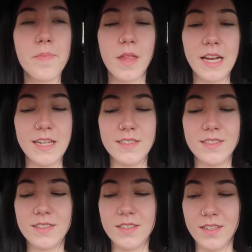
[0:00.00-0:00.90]
I need
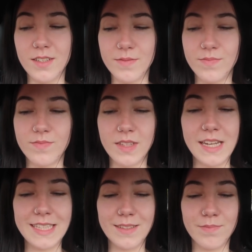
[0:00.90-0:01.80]
to
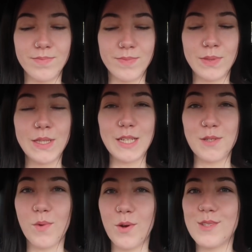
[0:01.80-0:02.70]
put that
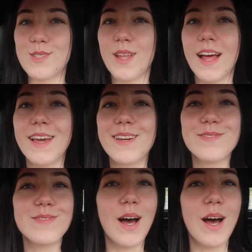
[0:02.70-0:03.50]
towards like